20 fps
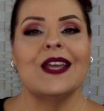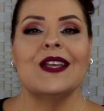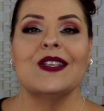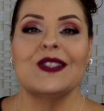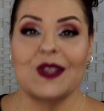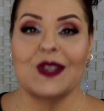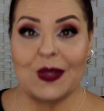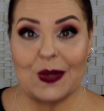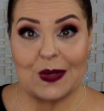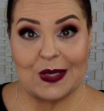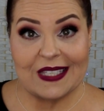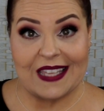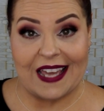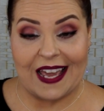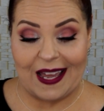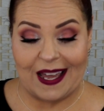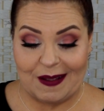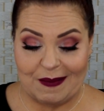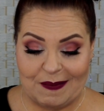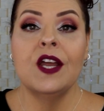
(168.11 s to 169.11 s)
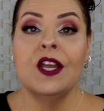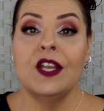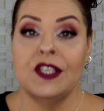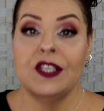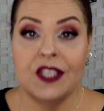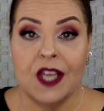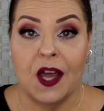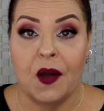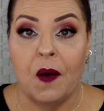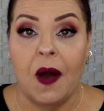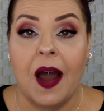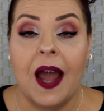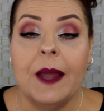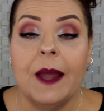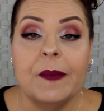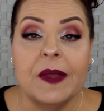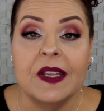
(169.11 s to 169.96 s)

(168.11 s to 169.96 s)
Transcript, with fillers: So there's that. So I'm